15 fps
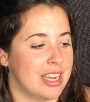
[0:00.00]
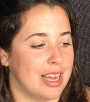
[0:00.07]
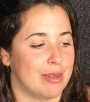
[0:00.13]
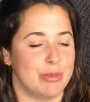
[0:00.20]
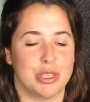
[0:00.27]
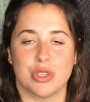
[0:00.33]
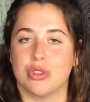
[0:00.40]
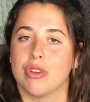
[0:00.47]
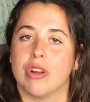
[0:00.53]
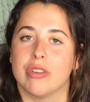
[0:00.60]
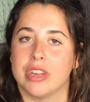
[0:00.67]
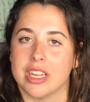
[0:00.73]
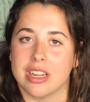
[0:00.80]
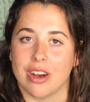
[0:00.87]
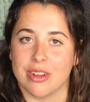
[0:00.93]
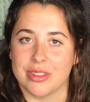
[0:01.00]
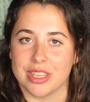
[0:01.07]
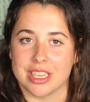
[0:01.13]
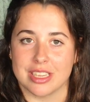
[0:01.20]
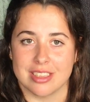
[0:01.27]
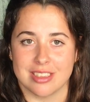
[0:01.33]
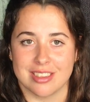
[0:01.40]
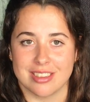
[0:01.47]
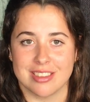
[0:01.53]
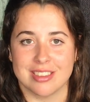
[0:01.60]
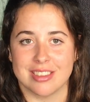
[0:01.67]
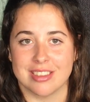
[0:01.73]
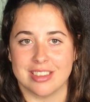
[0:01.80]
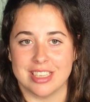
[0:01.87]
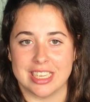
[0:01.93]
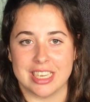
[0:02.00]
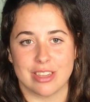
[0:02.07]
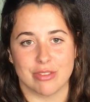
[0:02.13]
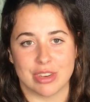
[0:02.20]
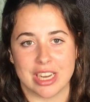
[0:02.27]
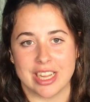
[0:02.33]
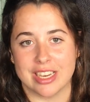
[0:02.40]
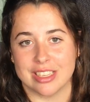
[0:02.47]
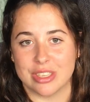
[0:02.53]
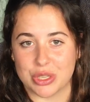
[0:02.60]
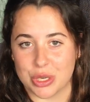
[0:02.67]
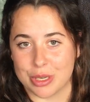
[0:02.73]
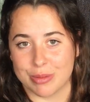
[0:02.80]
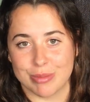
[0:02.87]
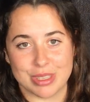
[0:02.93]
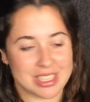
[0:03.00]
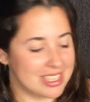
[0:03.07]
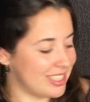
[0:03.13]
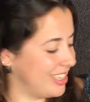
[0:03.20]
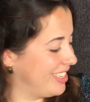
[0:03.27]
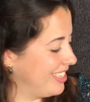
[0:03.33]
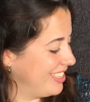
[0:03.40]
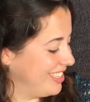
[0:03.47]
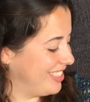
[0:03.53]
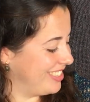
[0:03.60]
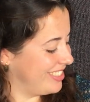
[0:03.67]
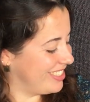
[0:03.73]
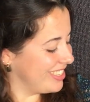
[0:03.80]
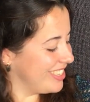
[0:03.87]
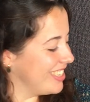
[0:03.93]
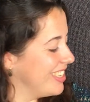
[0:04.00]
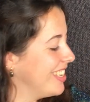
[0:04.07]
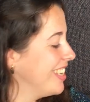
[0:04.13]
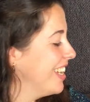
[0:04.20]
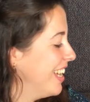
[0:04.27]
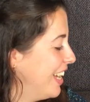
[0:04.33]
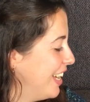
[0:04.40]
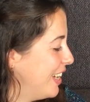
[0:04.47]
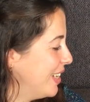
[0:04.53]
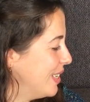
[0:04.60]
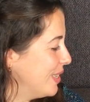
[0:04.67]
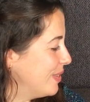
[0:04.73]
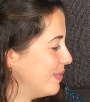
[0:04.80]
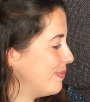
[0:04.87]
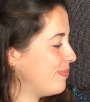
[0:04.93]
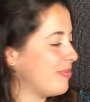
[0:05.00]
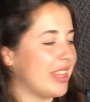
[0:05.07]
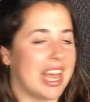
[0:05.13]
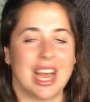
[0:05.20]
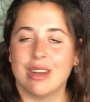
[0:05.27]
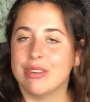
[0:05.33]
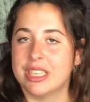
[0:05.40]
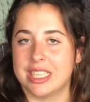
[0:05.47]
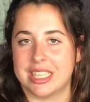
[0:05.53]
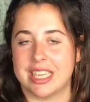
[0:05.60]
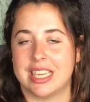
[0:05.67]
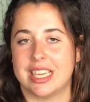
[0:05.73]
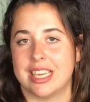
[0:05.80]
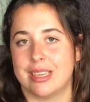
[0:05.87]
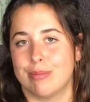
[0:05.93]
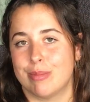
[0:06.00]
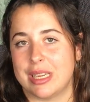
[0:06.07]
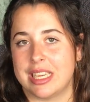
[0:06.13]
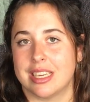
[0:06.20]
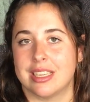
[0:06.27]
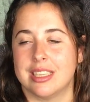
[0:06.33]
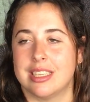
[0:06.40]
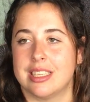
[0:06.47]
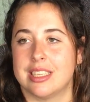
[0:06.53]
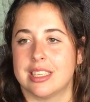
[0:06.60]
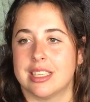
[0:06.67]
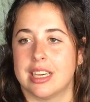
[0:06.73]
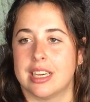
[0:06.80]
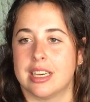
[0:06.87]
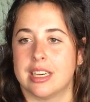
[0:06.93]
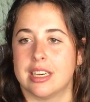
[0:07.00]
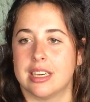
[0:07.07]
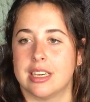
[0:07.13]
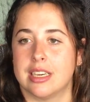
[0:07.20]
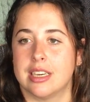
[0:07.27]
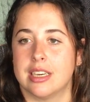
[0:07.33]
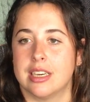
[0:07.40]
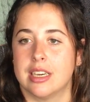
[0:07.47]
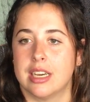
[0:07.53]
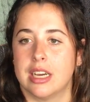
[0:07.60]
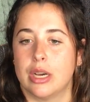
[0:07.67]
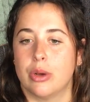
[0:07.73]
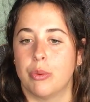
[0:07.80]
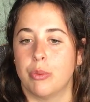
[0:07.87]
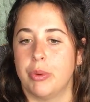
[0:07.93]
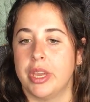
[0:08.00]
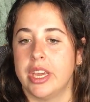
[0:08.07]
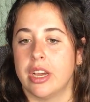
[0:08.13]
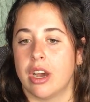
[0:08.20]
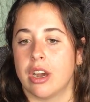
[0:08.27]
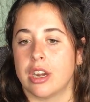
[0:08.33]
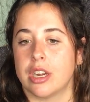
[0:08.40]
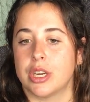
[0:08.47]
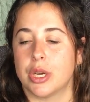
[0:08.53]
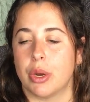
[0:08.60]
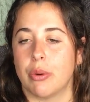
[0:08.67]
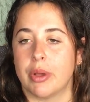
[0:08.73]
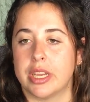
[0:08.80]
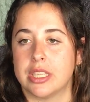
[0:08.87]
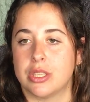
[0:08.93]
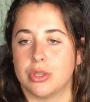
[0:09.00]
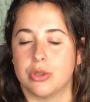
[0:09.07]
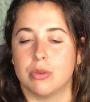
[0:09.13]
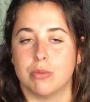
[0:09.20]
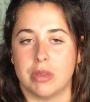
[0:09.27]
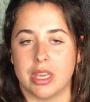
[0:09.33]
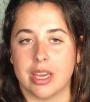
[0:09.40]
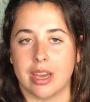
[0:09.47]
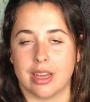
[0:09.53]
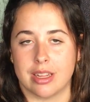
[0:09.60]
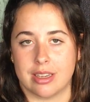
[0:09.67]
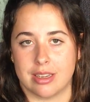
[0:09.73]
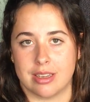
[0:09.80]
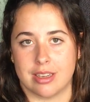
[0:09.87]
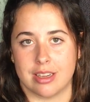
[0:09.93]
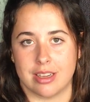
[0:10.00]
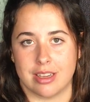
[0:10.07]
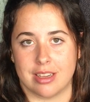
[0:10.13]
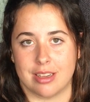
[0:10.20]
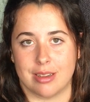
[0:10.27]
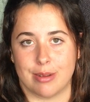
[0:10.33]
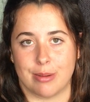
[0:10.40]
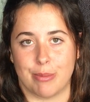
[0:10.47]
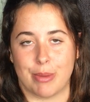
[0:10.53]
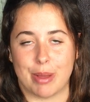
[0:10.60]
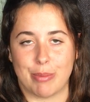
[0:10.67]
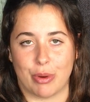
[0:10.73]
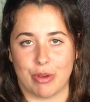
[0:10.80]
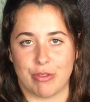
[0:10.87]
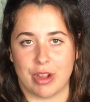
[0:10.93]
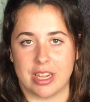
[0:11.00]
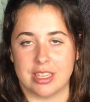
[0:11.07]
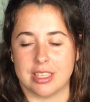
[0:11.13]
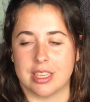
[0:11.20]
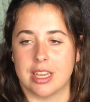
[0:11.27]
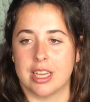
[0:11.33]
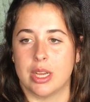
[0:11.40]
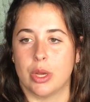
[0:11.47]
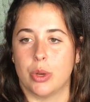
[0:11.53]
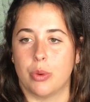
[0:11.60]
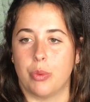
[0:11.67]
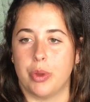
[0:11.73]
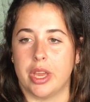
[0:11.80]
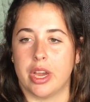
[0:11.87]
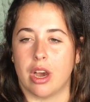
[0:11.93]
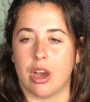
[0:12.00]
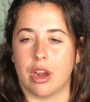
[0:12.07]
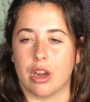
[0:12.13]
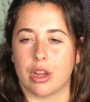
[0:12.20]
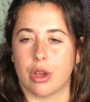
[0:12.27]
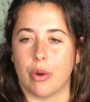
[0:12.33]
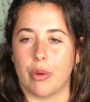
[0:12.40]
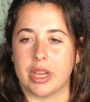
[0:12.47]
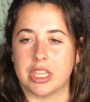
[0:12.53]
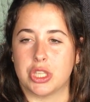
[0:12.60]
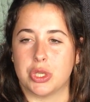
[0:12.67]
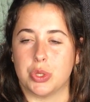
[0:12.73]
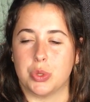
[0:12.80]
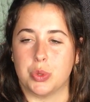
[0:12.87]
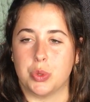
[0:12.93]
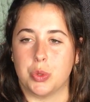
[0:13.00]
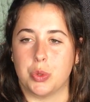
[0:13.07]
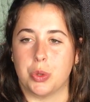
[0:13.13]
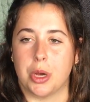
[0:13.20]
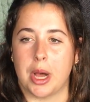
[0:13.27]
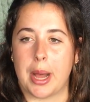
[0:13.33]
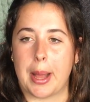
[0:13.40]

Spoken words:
I'm just throwing in all the knitting related terms. I was thinking because we are going to, me and my boyfriend, we are going to